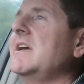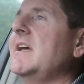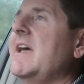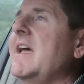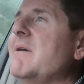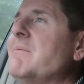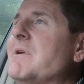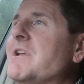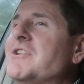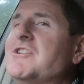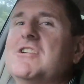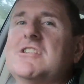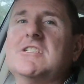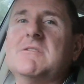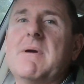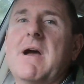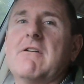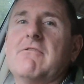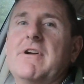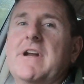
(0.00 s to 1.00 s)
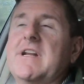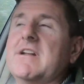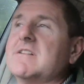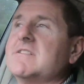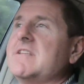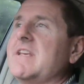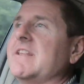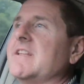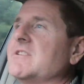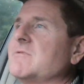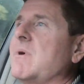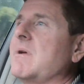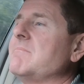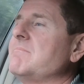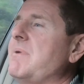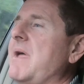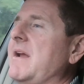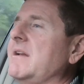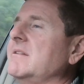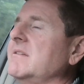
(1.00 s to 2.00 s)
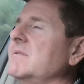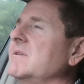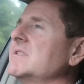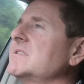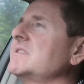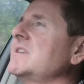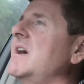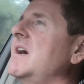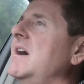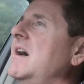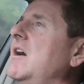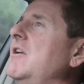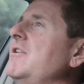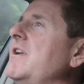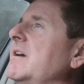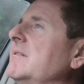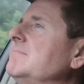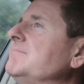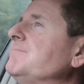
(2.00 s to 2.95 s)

and we're just about ready to send this one back to its owner.